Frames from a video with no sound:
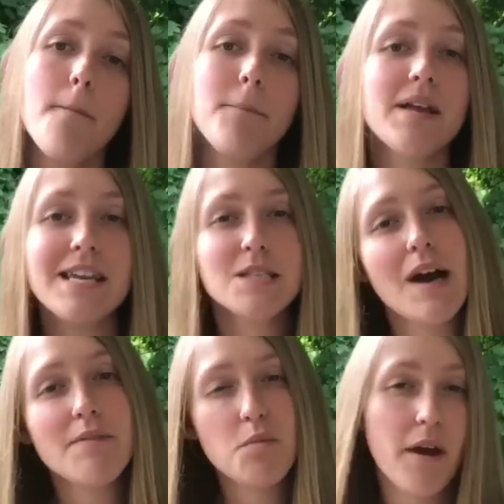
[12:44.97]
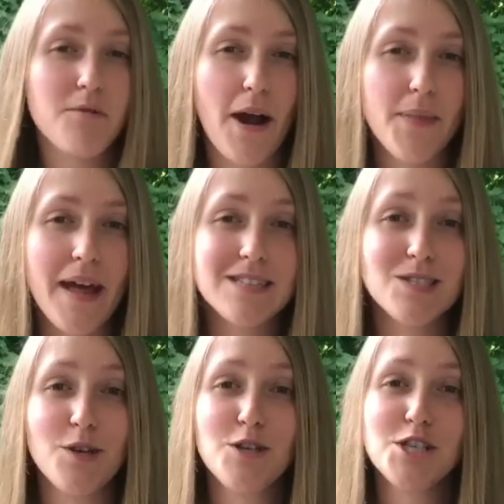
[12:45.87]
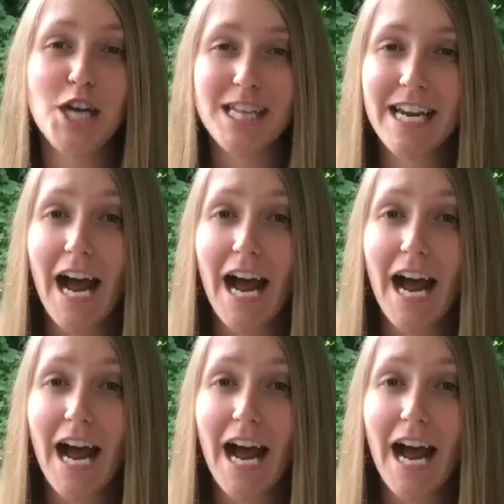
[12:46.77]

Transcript: but they do have a way around that, so you should check that